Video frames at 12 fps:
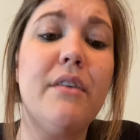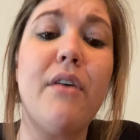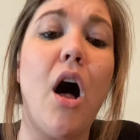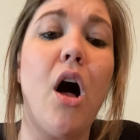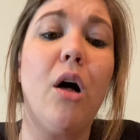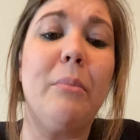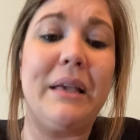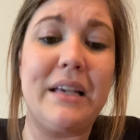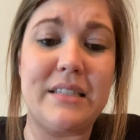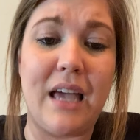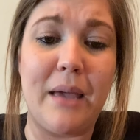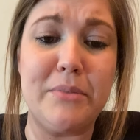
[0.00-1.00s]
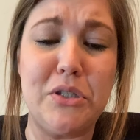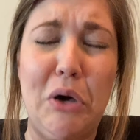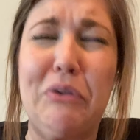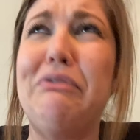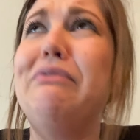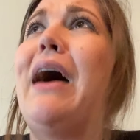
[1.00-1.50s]
of all because I'm
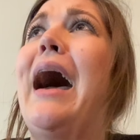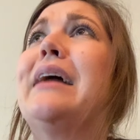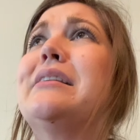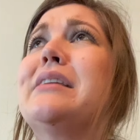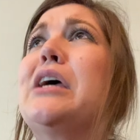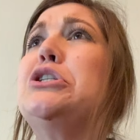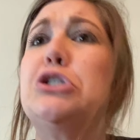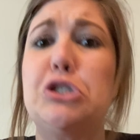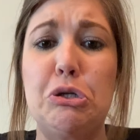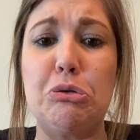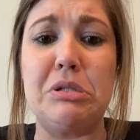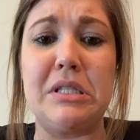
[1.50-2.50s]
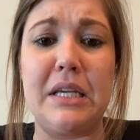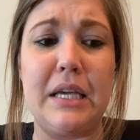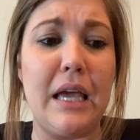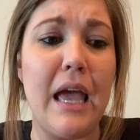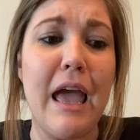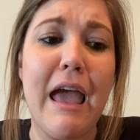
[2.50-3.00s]
so fat and juicy